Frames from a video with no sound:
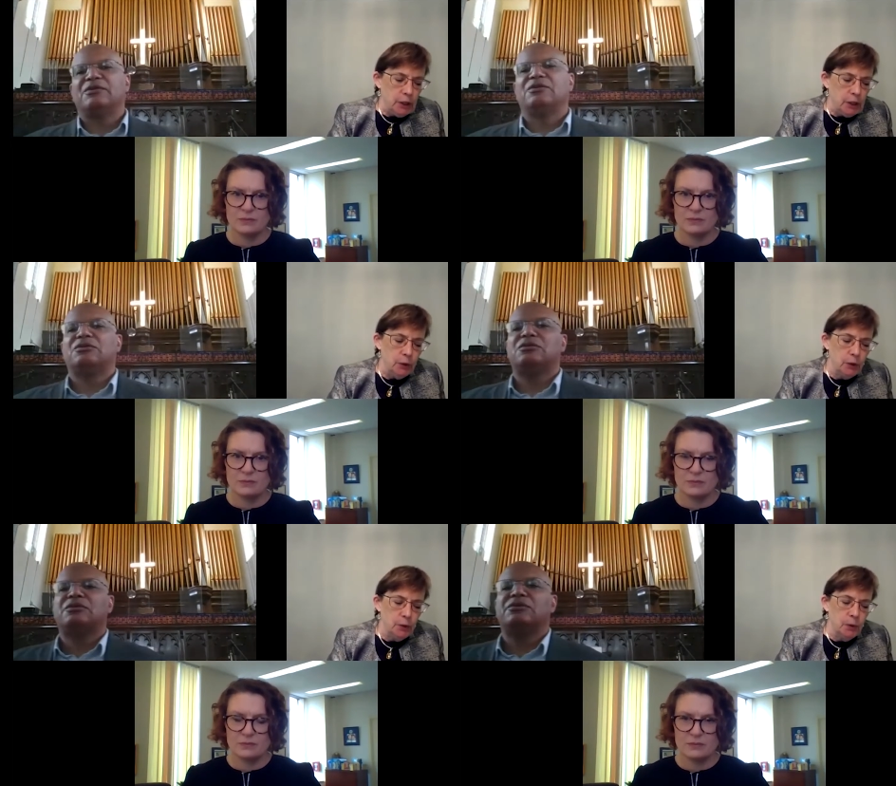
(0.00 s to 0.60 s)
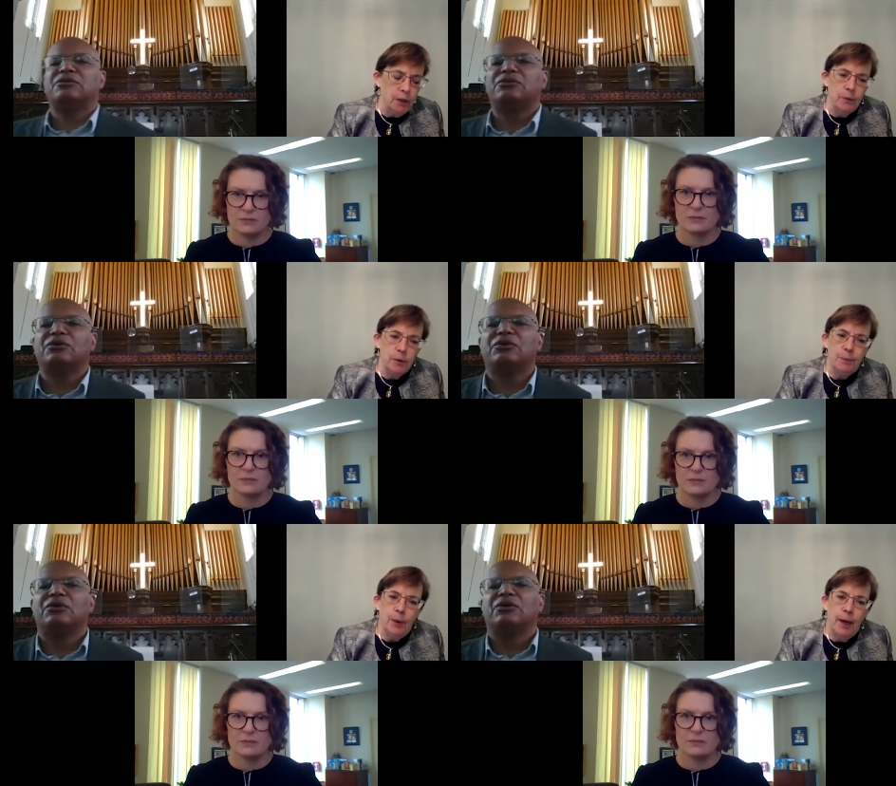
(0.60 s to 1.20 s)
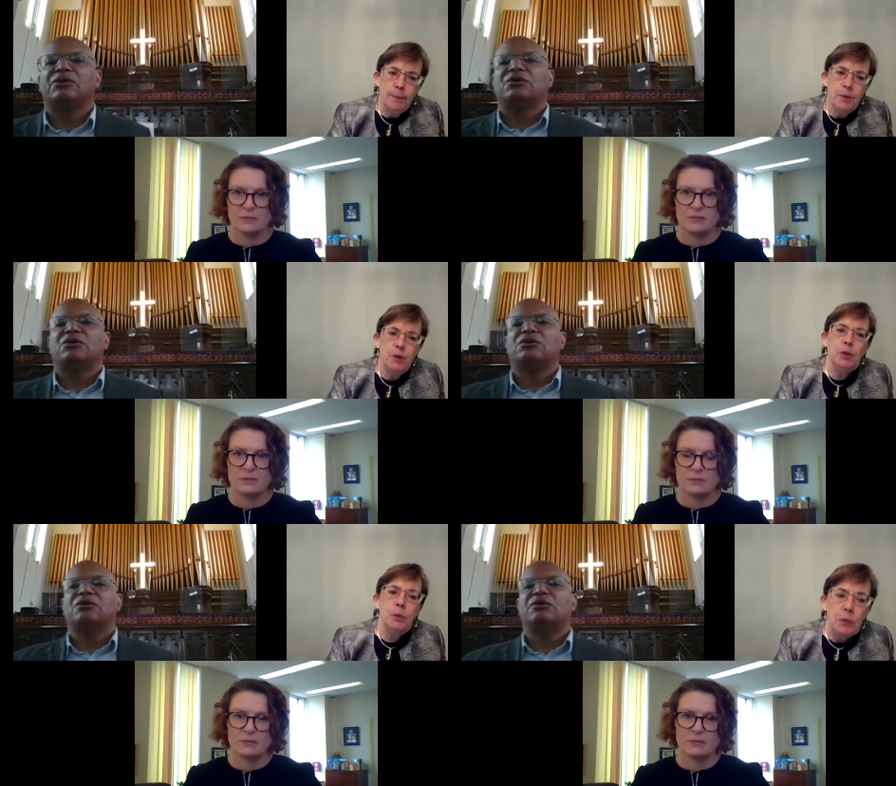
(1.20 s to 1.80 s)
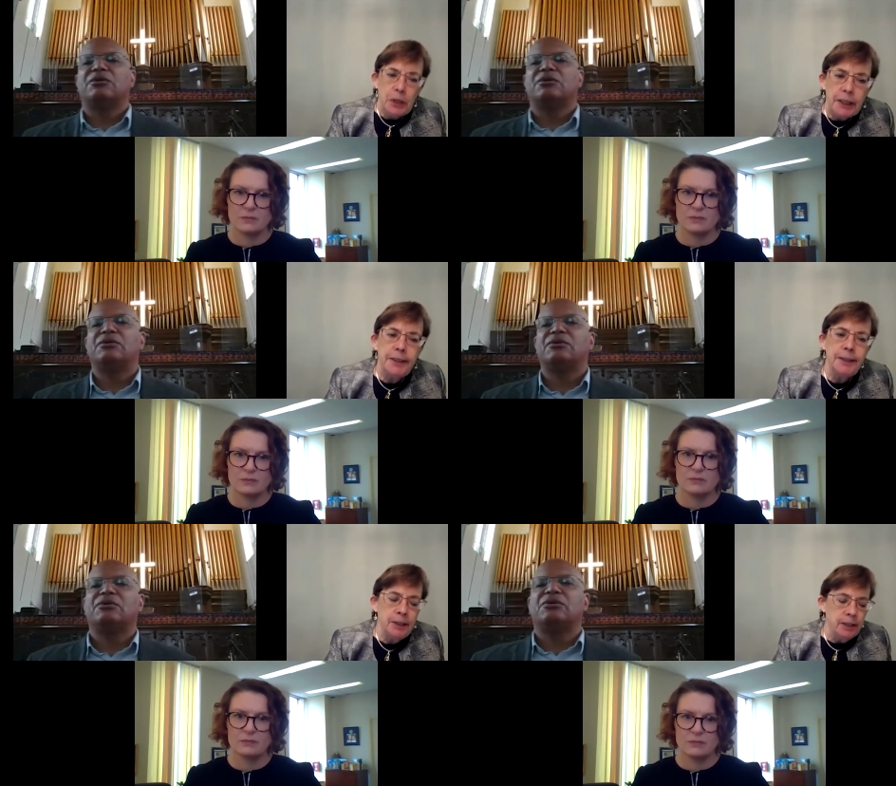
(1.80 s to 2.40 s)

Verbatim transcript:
Speaker 1: do that was perhaps unique